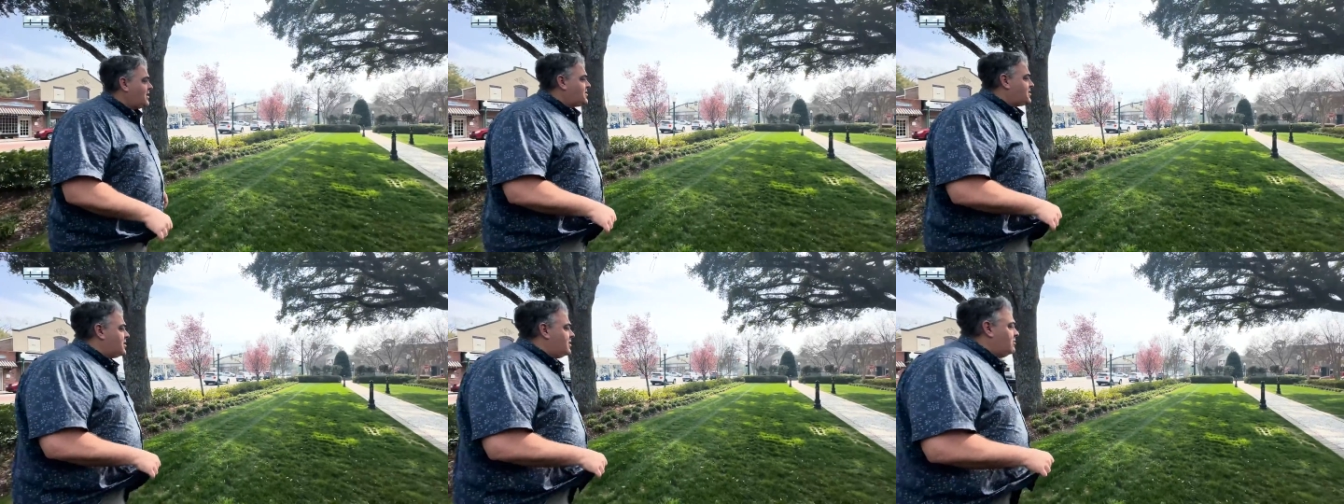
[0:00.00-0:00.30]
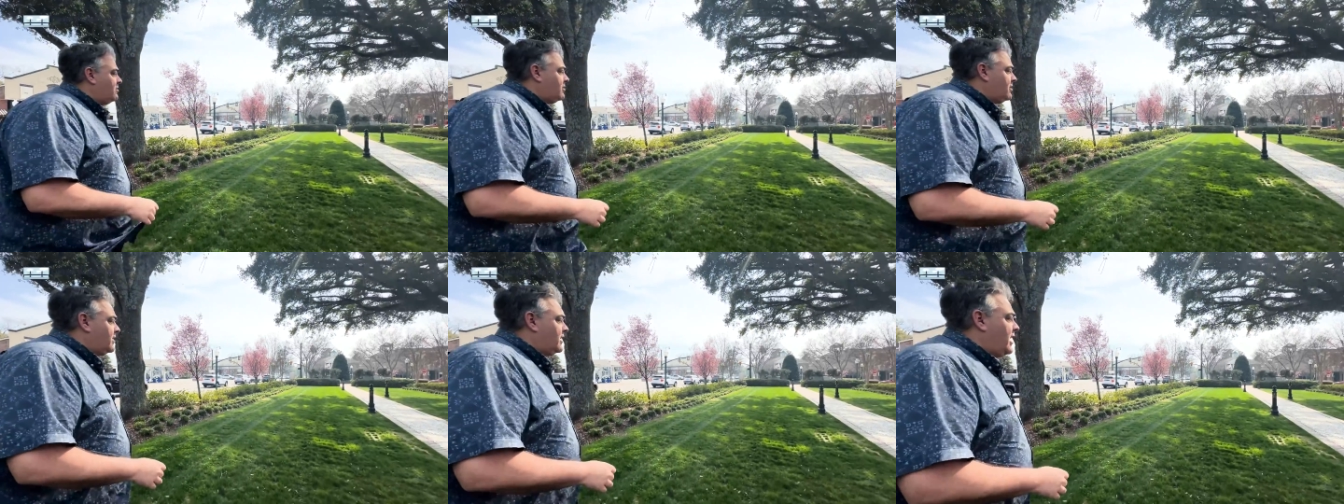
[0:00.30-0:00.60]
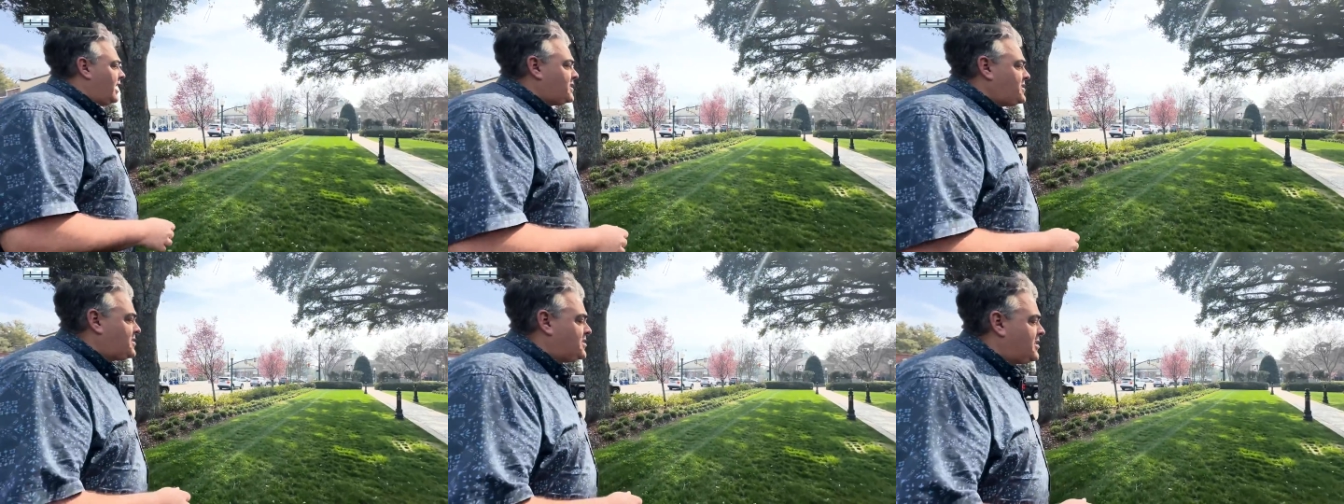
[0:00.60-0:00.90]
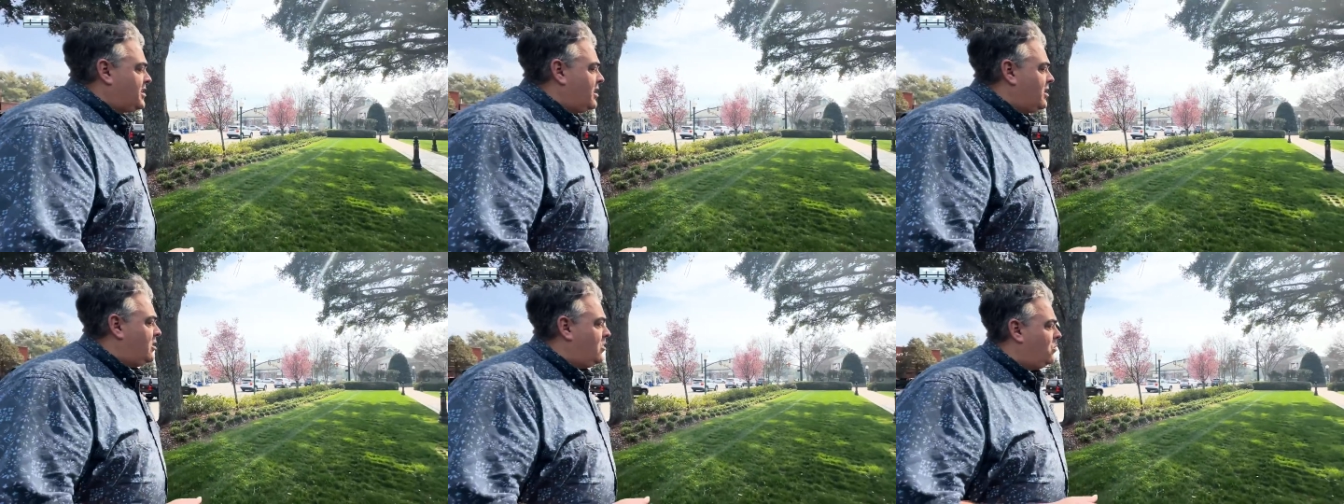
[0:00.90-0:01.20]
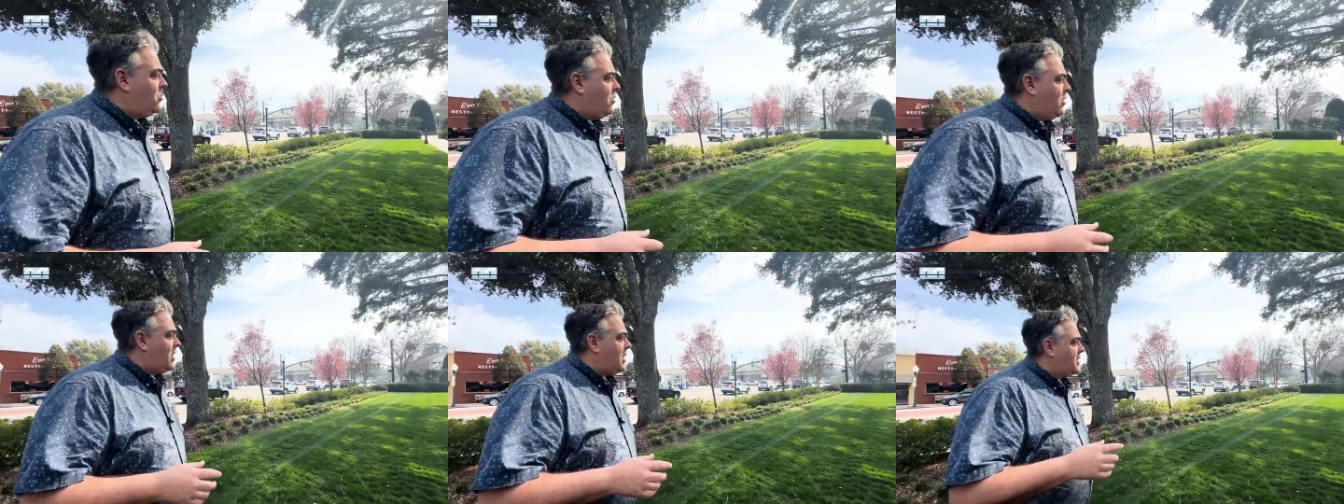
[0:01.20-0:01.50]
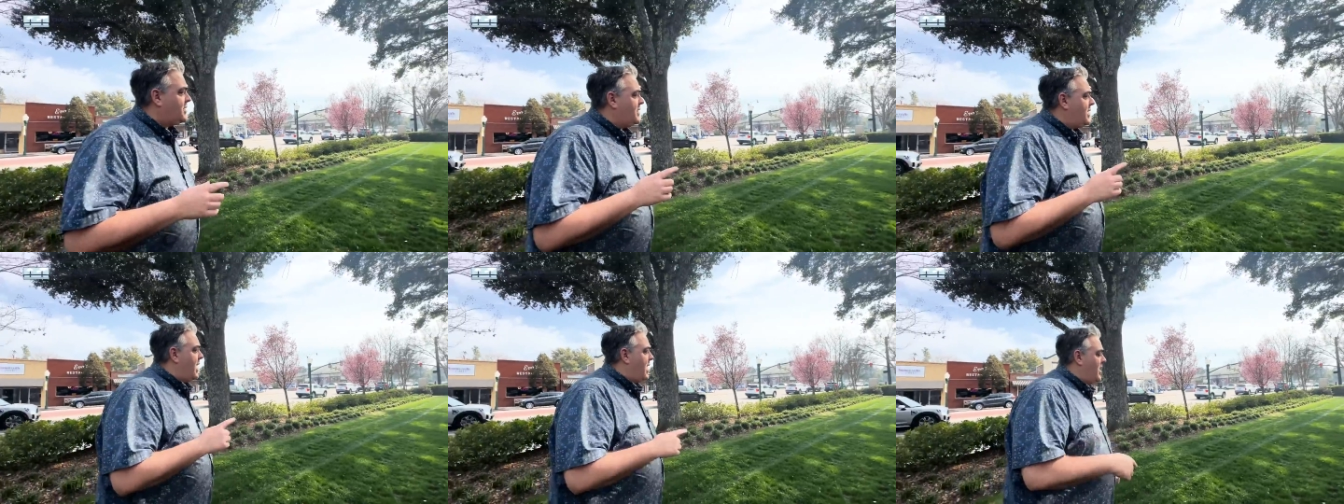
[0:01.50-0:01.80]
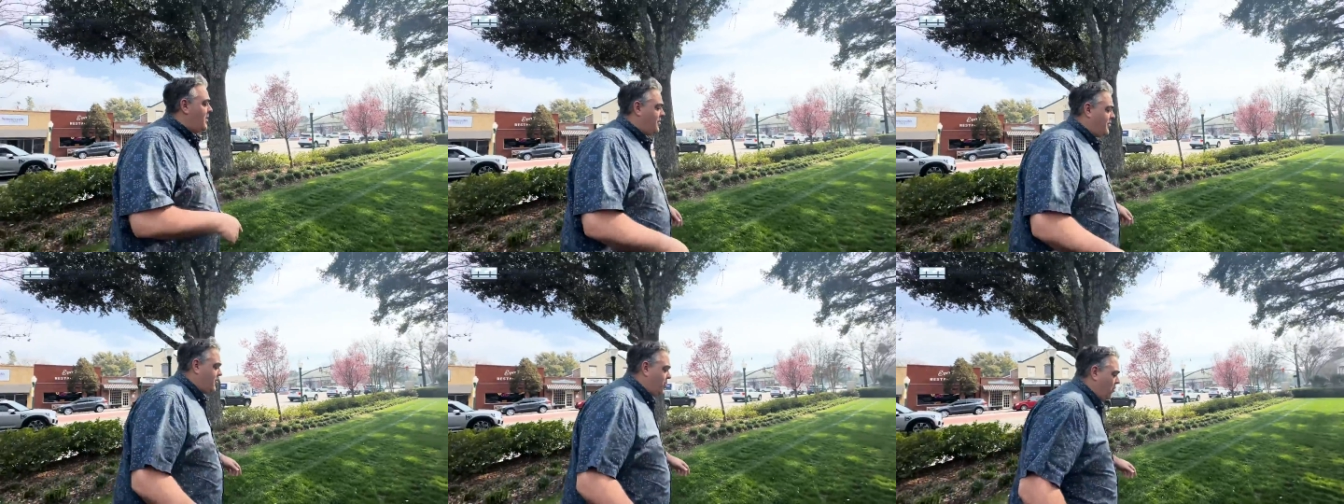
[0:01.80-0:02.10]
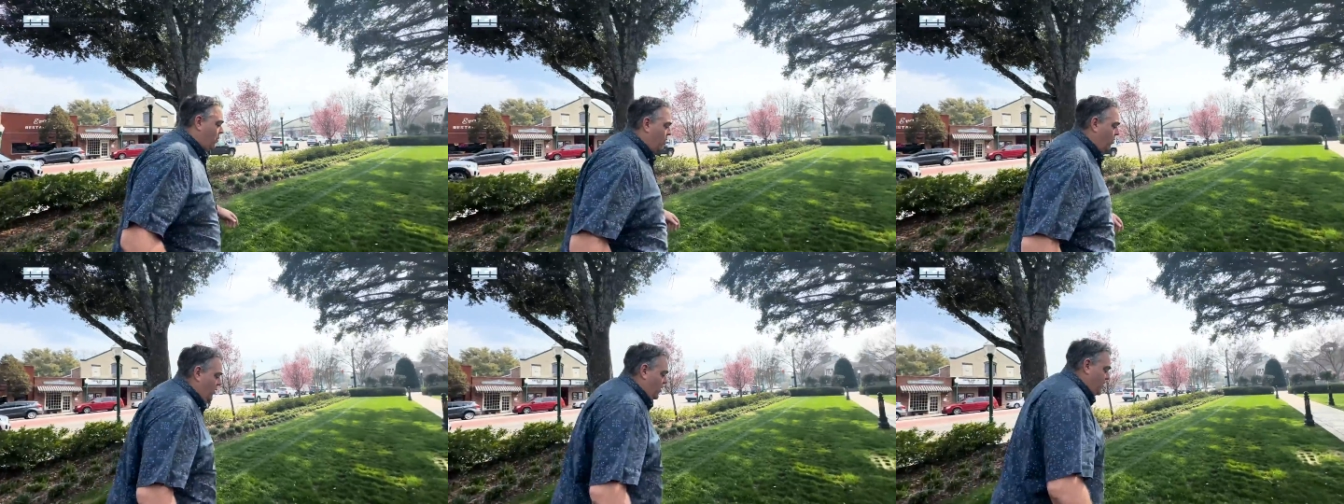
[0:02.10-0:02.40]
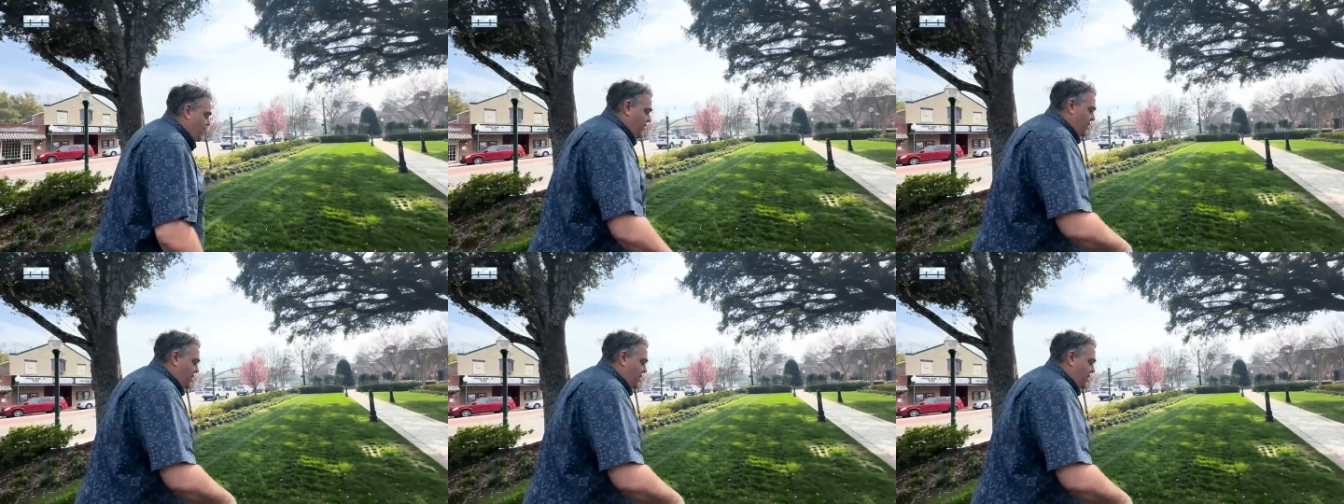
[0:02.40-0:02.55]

so let's go walk down towards